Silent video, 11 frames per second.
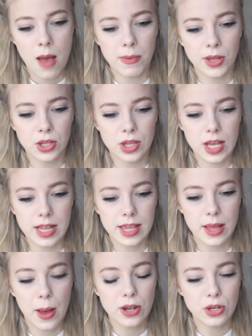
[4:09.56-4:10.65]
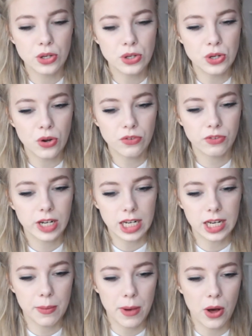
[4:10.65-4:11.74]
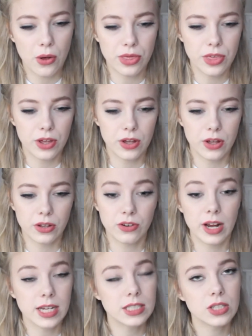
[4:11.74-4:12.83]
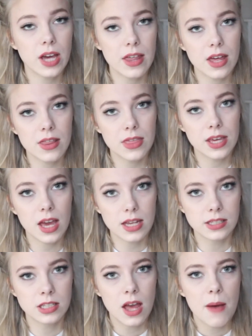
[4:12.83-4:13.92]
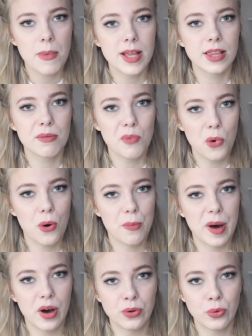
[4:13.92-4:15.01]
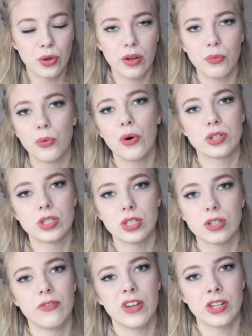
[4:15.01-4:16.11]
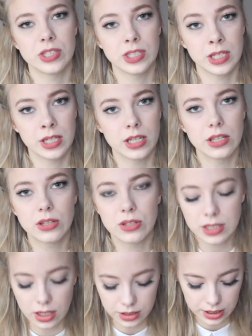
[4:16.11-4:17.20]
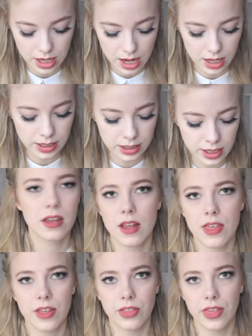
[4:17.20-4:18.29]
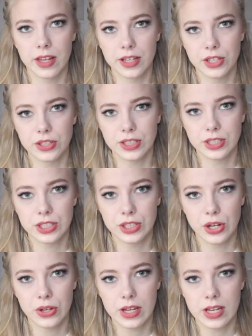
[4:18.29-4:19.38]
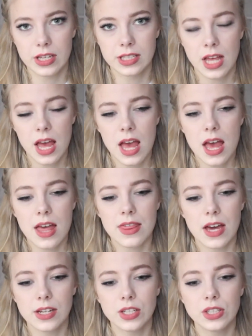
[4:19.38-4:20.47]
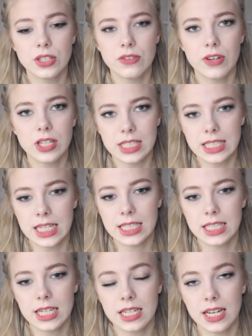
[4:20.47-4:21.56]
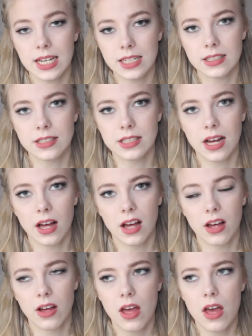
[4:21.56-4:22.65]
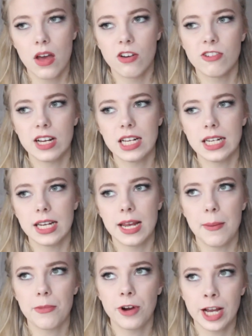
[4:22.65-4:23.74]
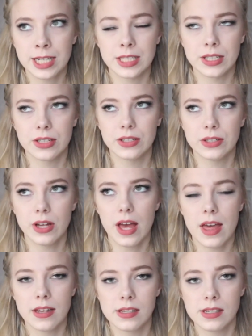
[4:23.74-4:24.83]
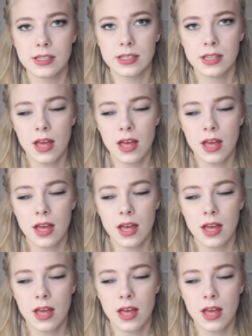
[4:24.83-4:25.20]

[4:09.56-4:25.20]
because it's not really about the grade you get at the end, but it's more about what university you studied at. Another thing you need to know is that universities in England are really practical, and